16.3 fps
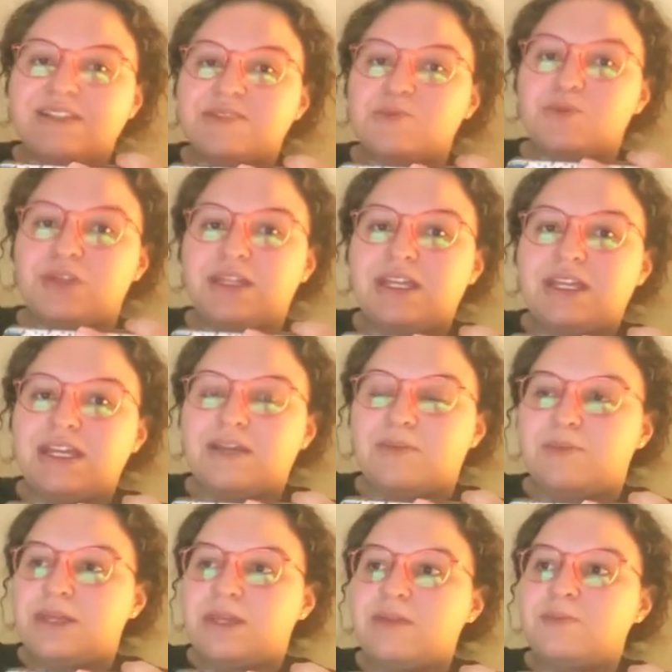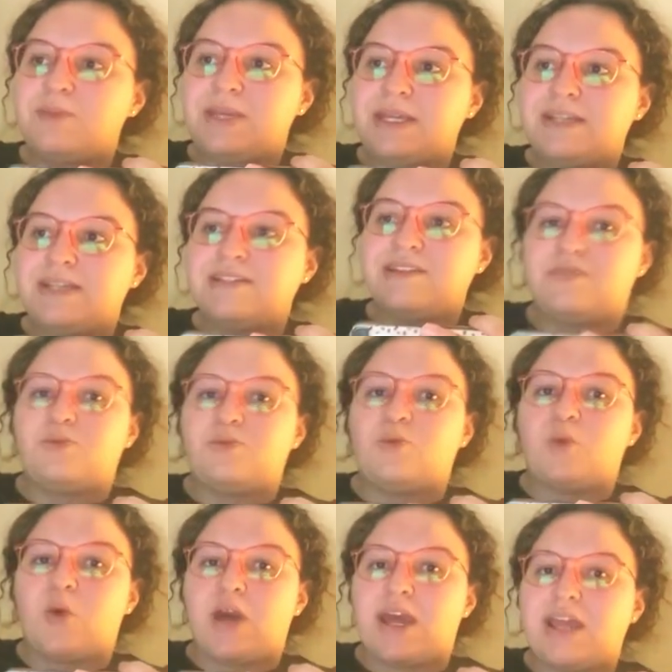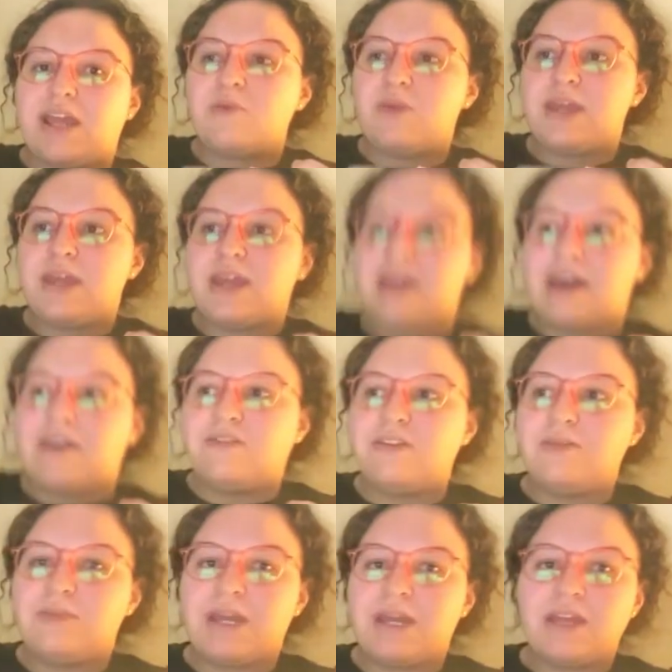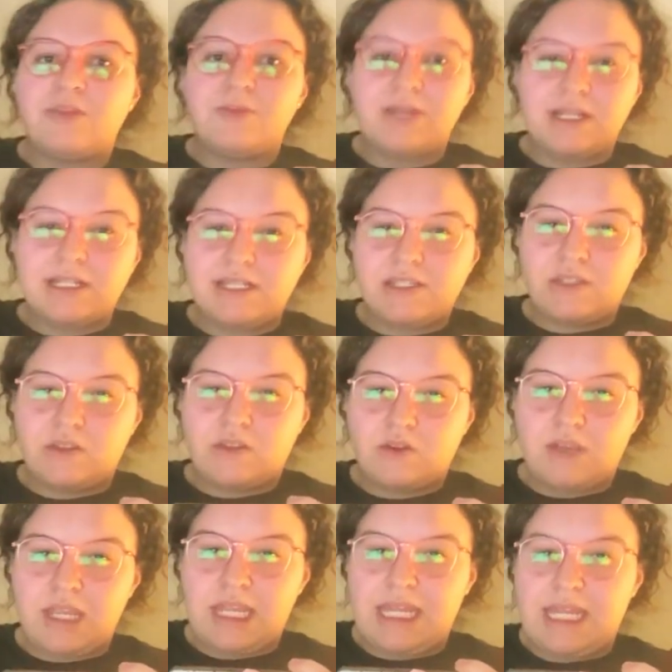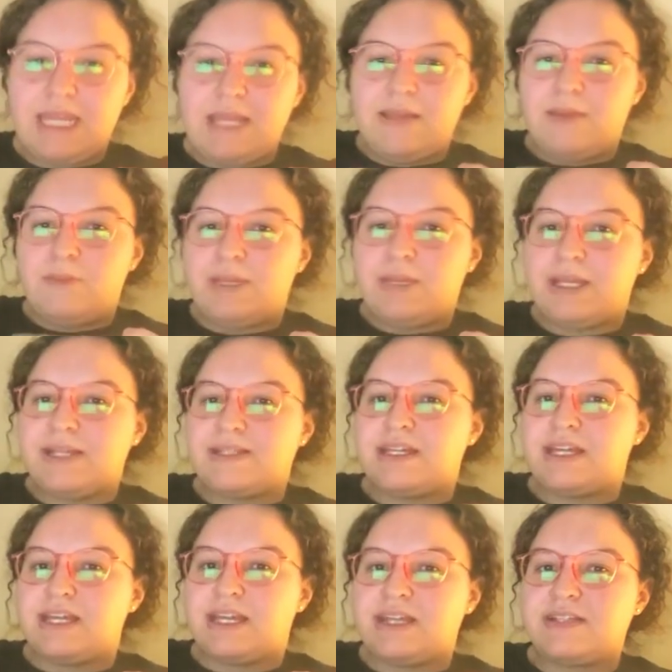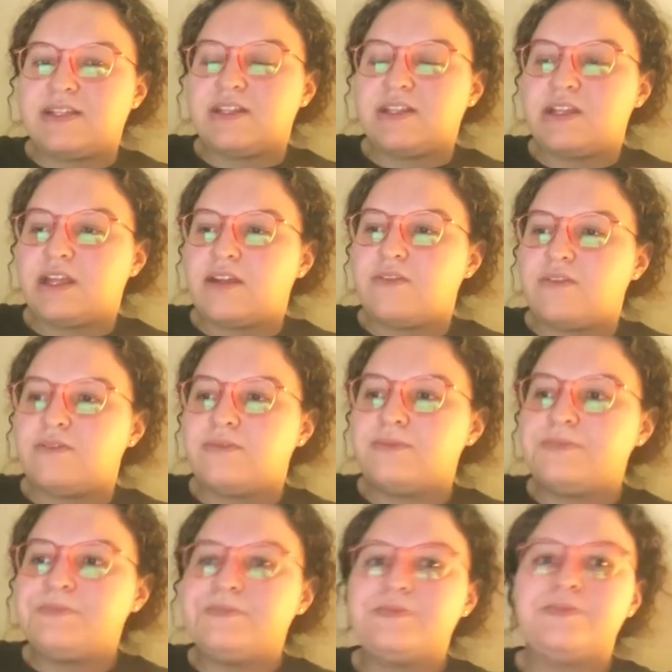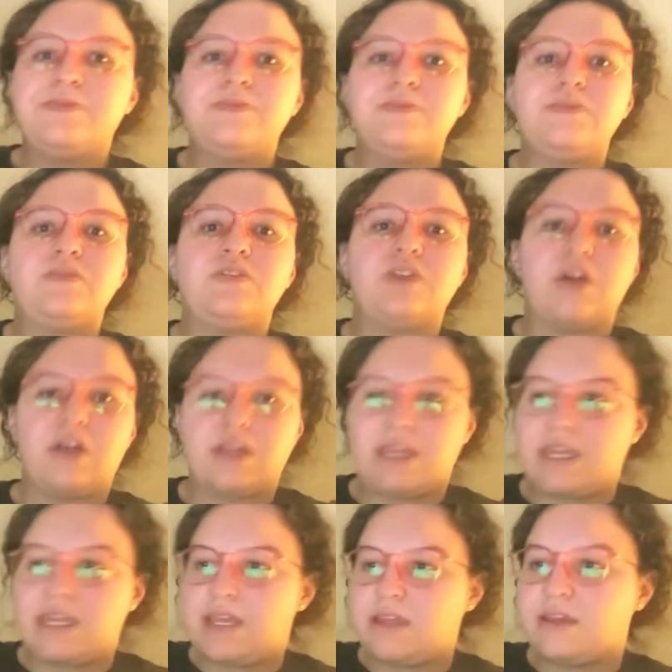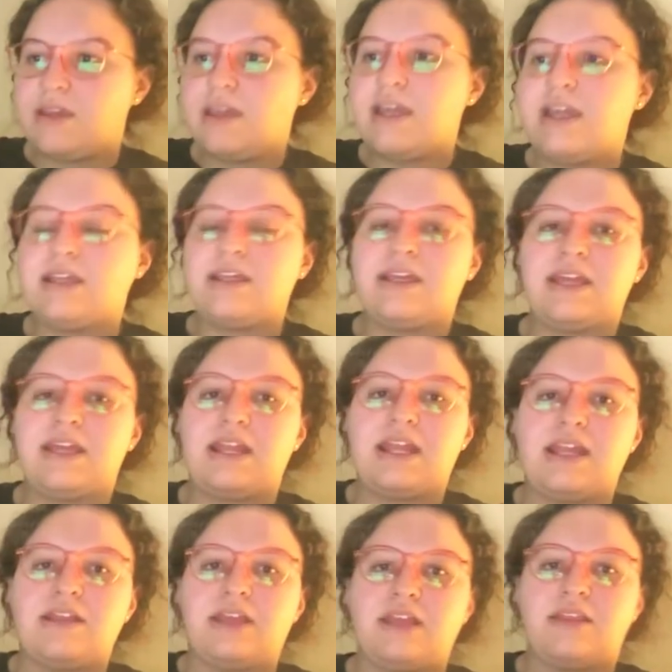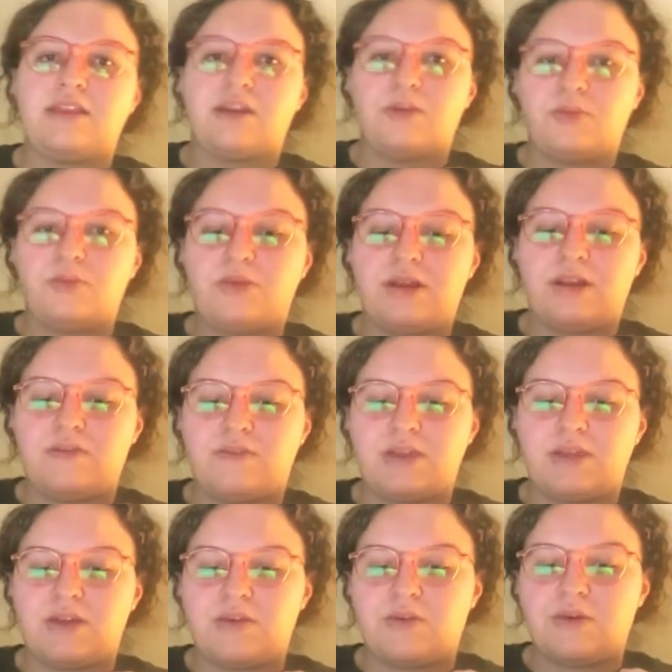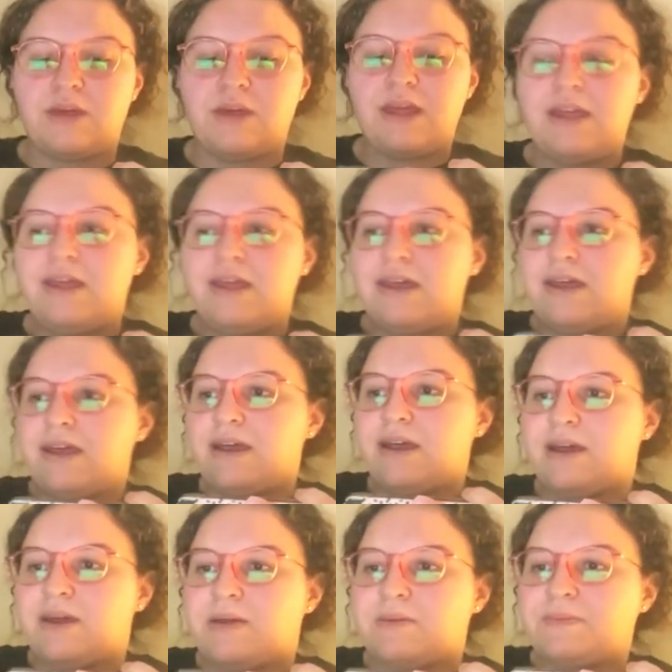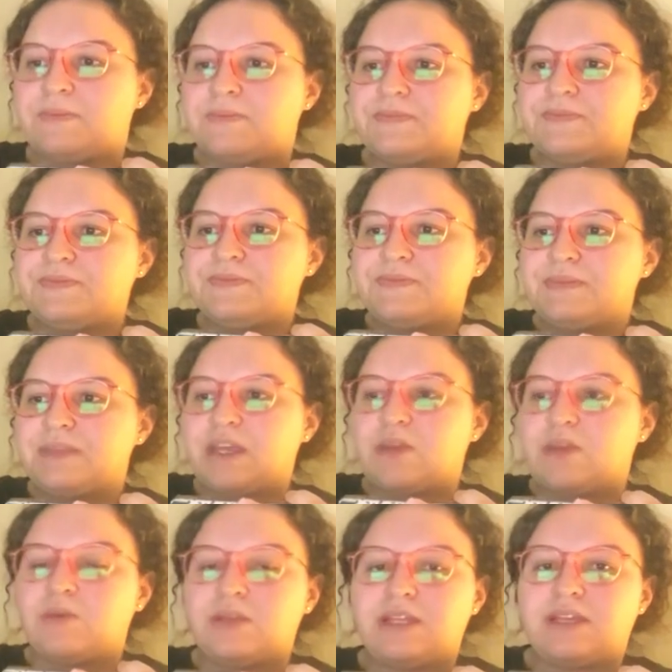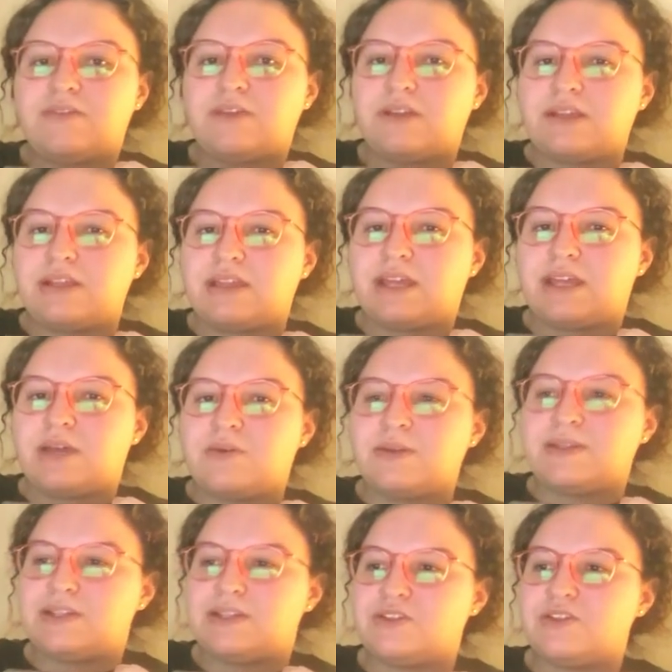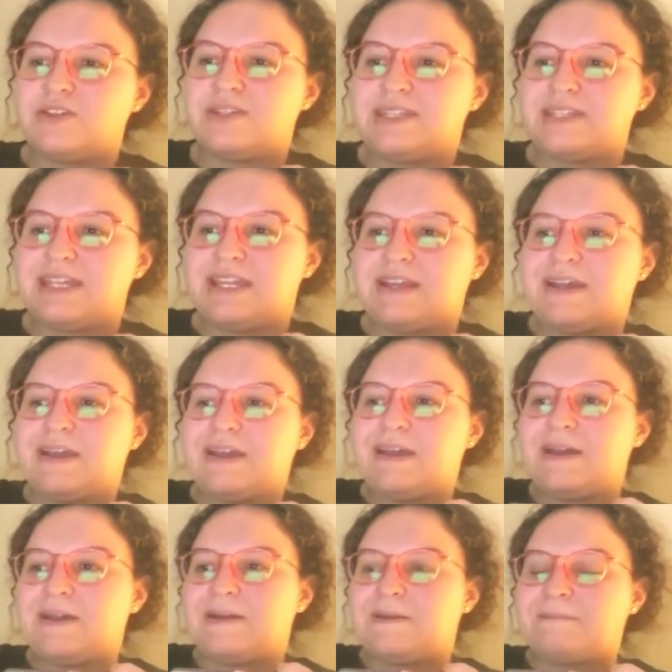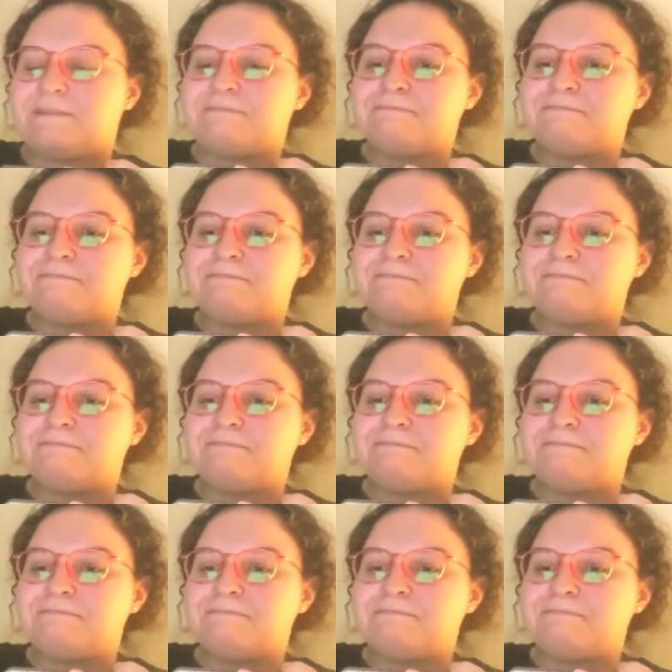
really a big piece of why we have the math practice three because it is a lot of talking and getting like their point of view. Um, I really found that that was interesting. Um,